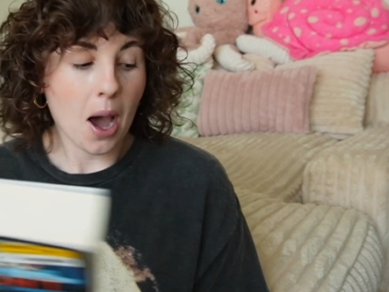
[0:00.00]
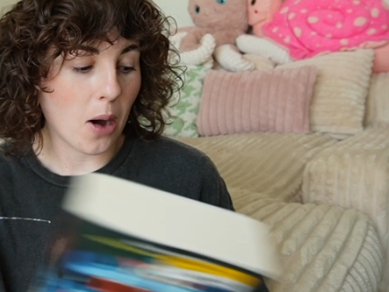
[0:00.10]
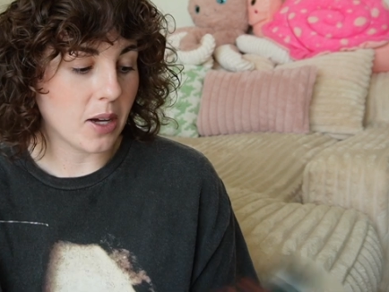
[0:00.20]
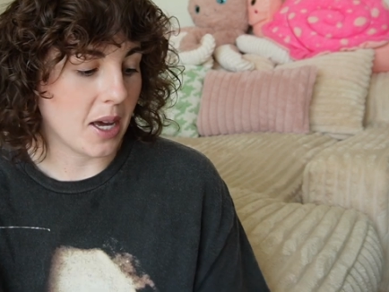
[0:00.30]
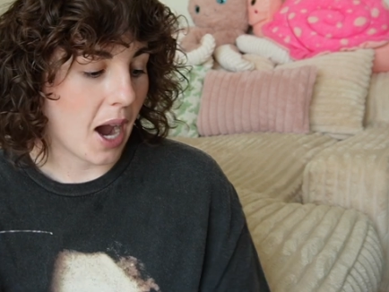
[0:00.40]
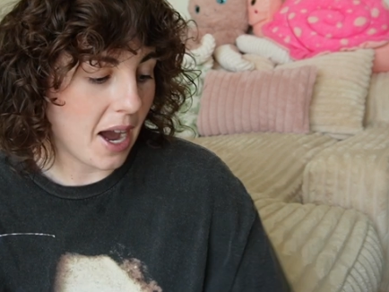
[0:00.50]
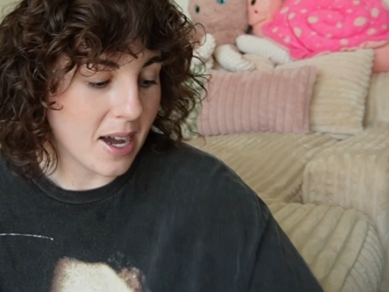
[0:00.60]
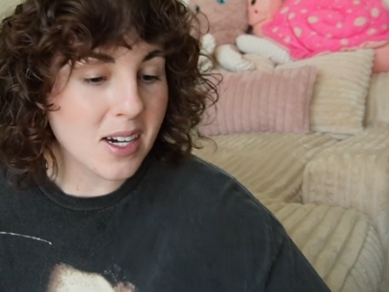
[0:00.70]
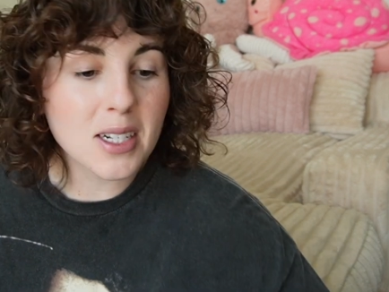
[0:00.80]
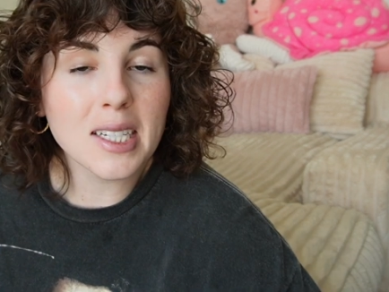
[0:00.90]
Okay, I
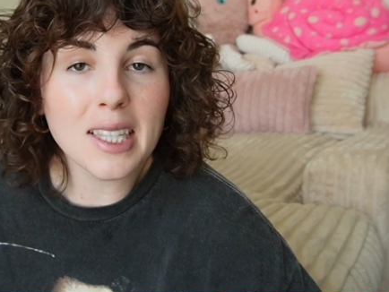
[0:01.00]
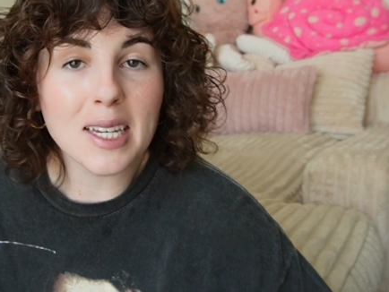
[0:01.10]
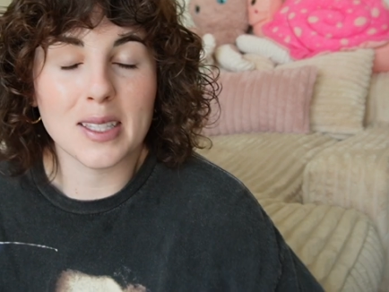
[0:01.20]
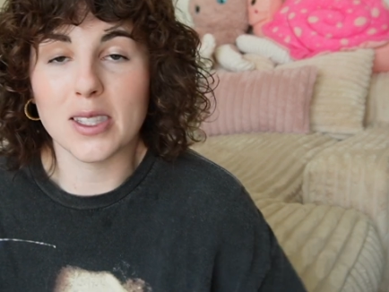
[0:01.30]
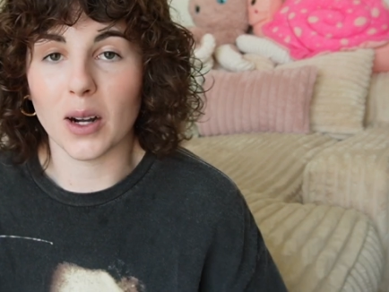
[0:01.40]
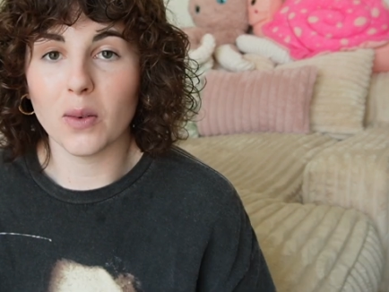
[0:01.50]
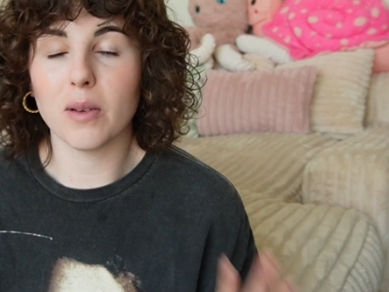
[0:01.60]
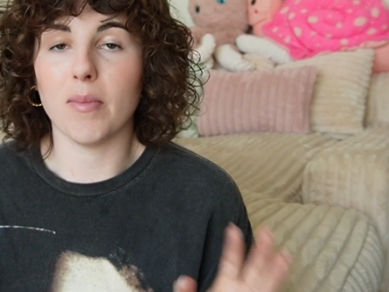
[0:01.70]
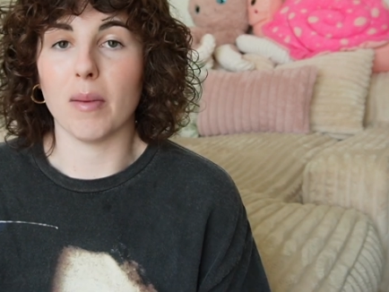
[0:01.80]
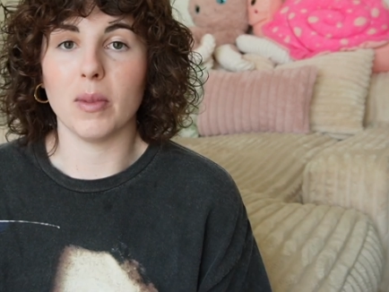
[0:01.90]
actually don't
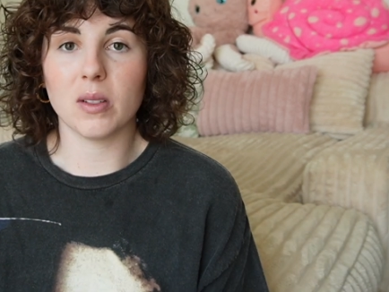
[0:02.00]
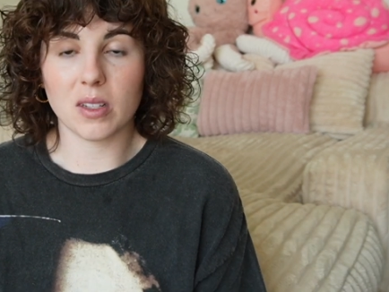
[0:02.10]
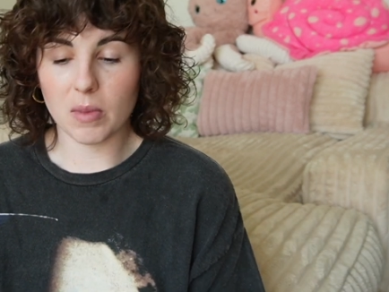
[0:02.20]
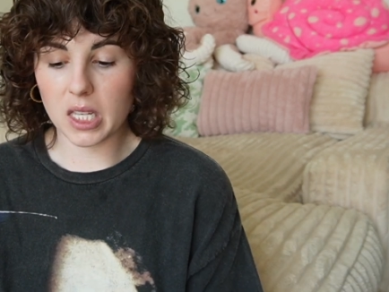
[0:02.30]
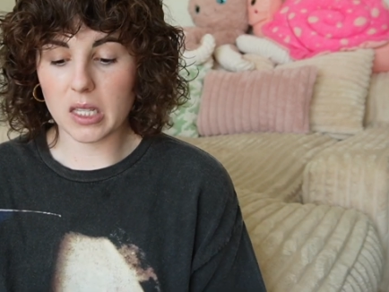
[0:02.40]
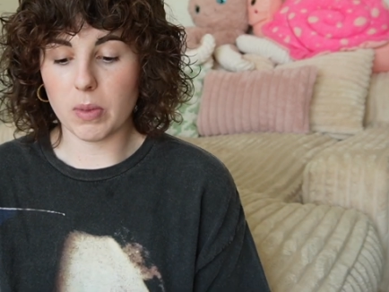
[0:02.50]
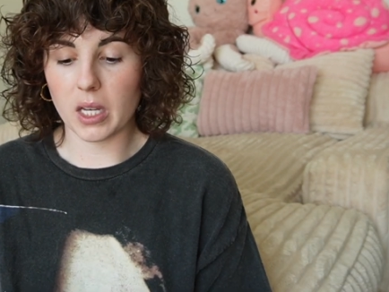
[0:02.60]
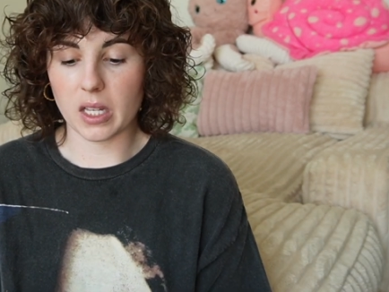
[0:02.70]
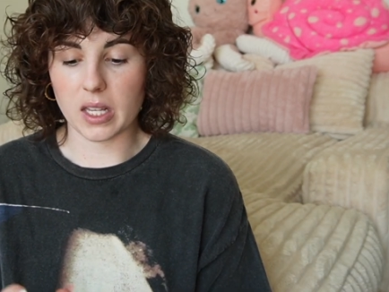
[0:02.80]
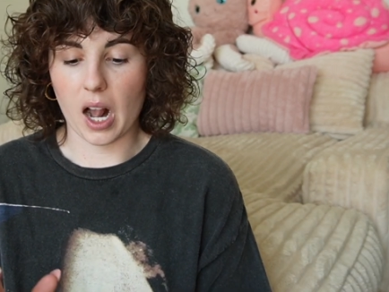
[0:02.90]
remember some of these
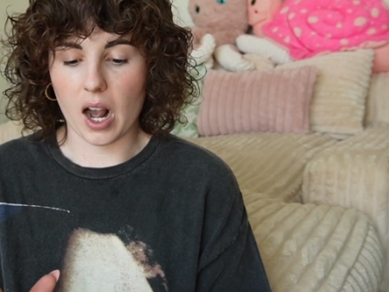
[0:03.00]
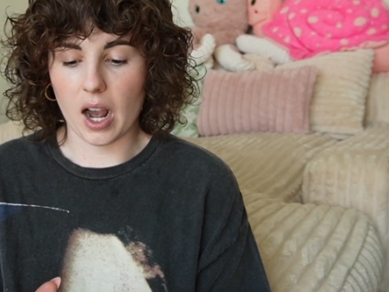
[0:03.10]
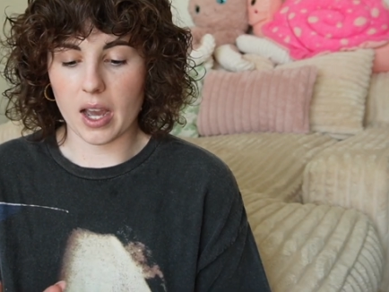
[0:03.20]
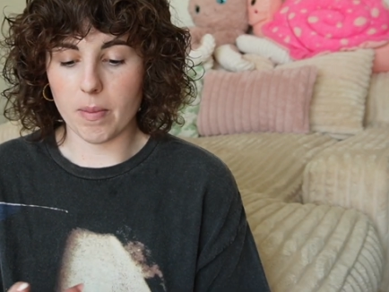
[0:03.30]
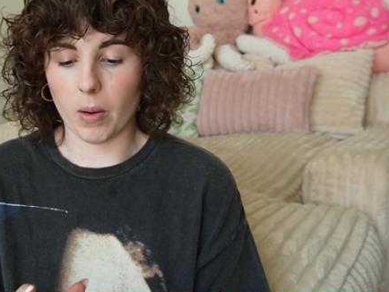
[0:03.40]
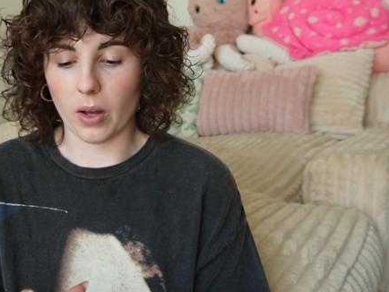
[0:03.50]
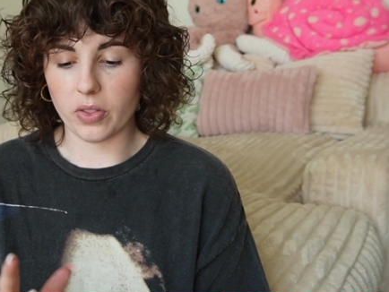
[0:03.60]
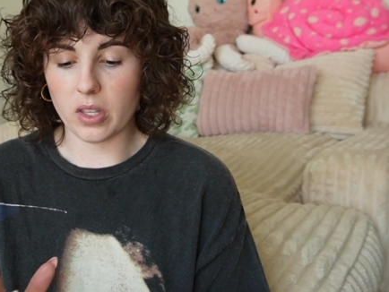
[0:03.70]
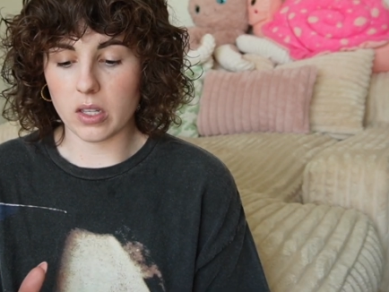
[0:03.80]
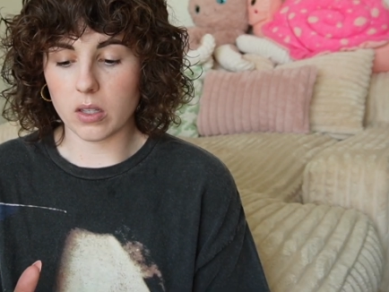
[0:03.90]
because I
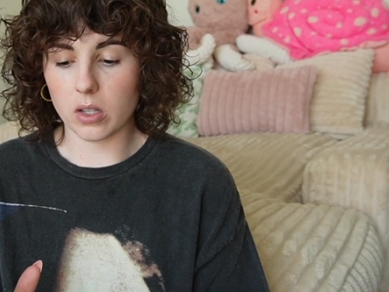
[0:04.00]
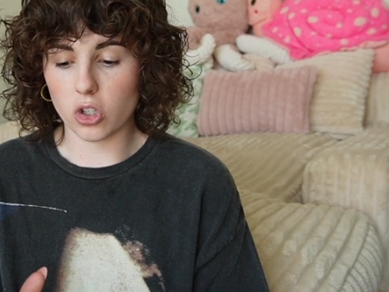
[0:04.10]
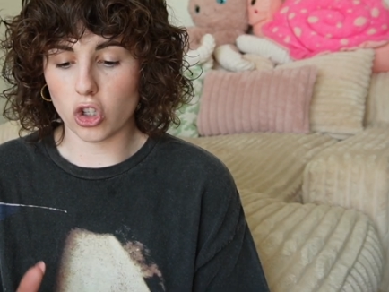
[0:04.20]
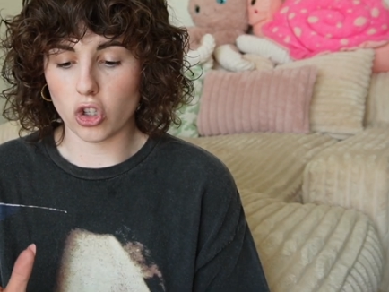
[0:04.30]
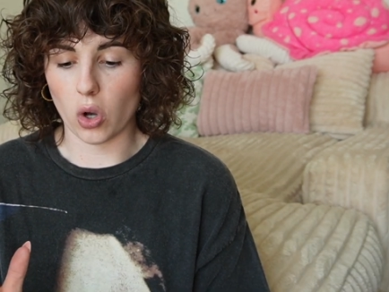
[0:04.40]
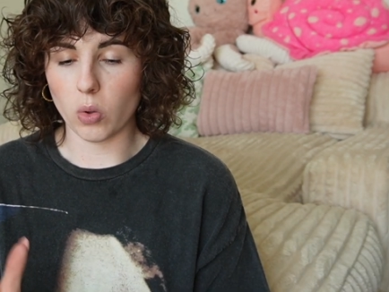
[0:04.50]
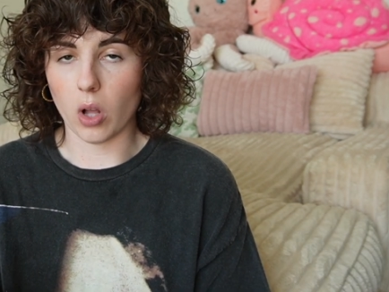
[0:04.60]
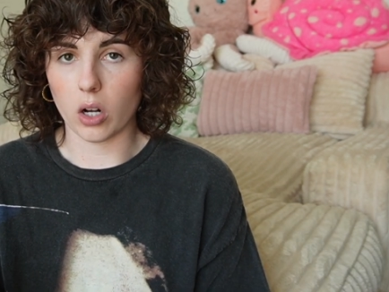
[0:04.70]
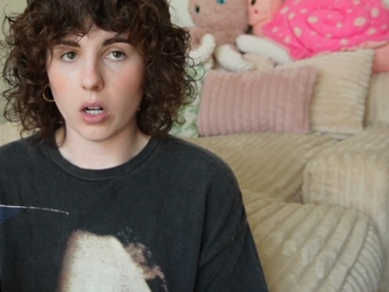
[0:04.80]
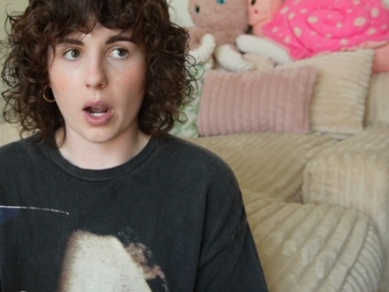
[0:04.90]
bought these so
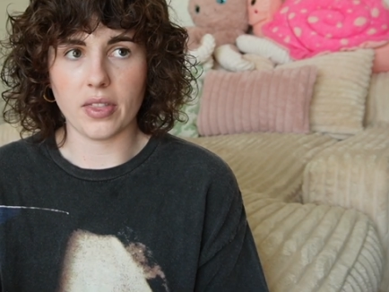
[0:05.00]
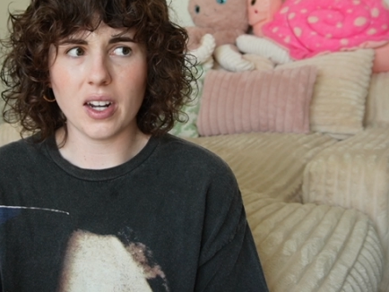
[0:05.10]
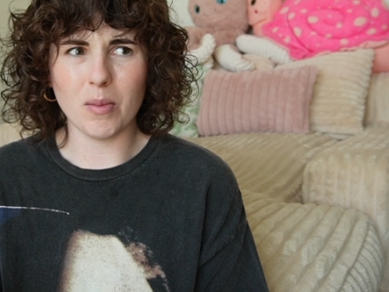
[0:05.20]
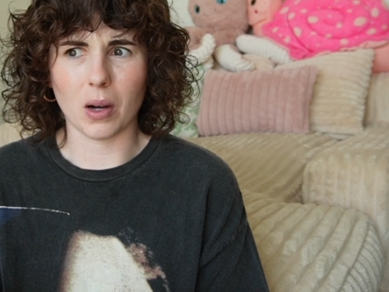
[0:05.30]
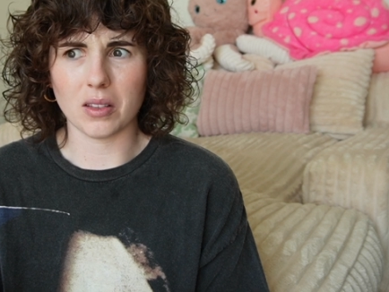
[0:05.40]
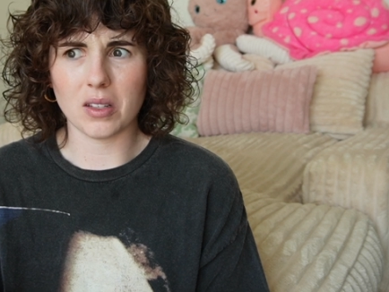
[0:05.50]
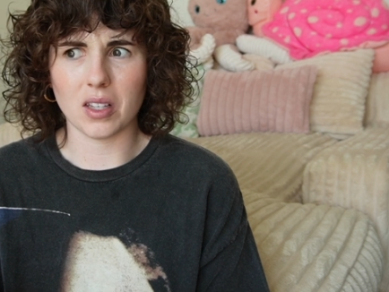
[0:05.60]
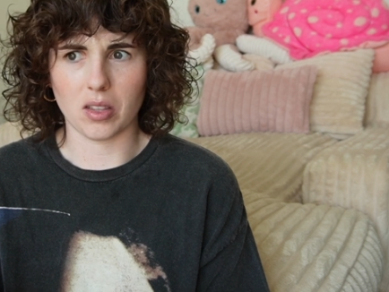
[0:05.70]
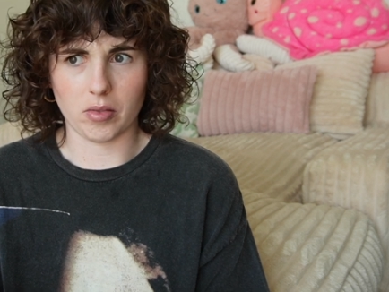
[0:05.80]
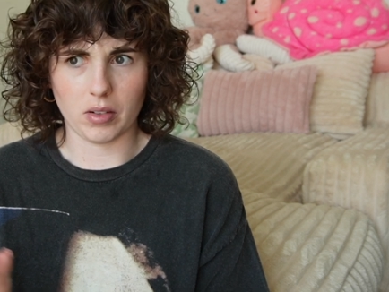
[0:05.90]
long ago. I think I bought these
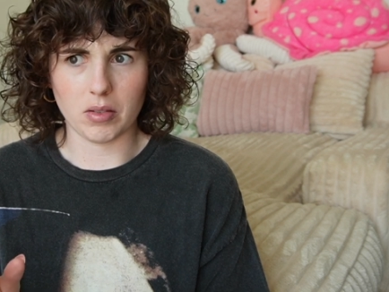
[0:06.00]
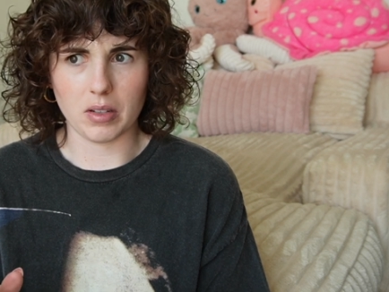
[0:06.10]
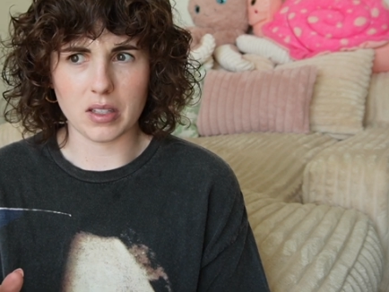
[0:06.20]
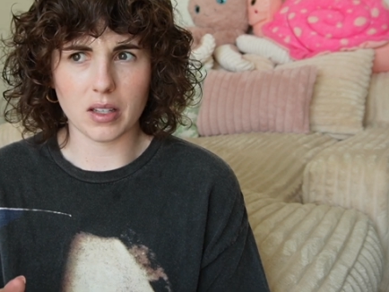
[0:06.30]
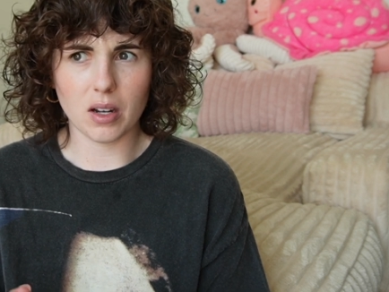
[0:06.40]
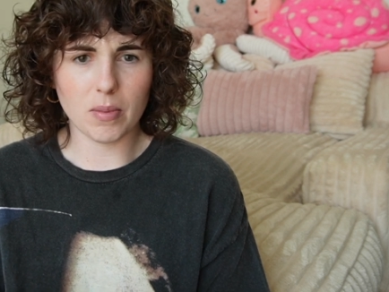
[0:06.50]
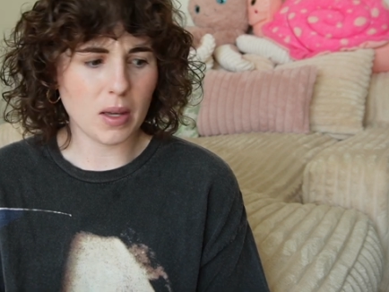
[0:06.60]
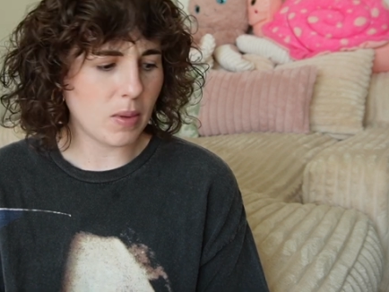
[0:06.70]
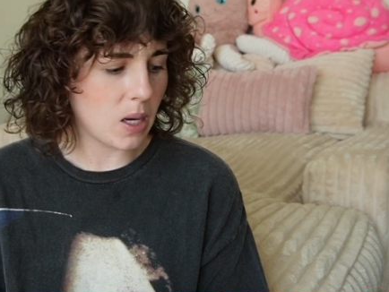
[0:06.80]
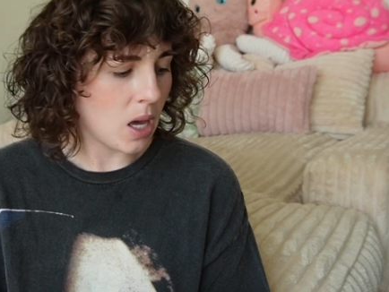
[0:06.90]
3 weeks ago
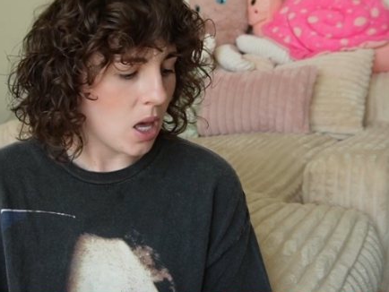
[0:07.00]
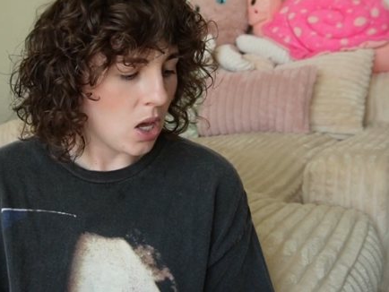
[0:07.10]
maybe.